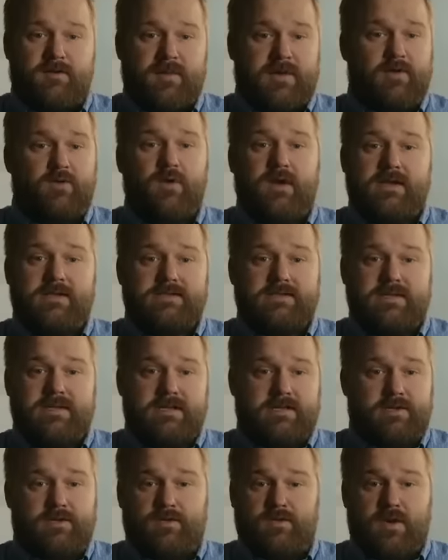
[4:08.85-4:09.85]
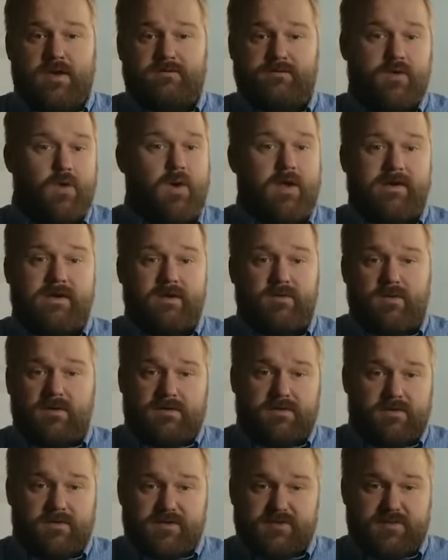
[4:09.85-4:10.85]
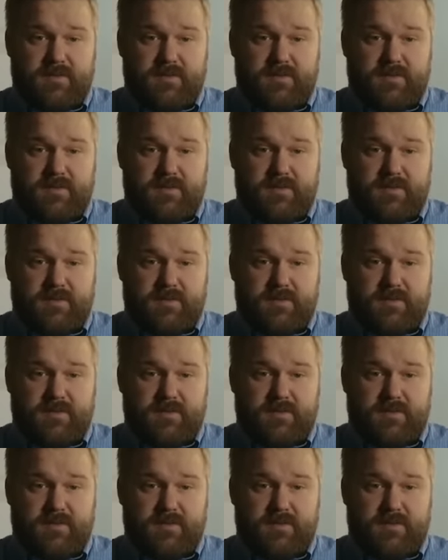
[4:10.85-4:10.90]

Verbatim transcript: going to be crazy, and you have no idea what to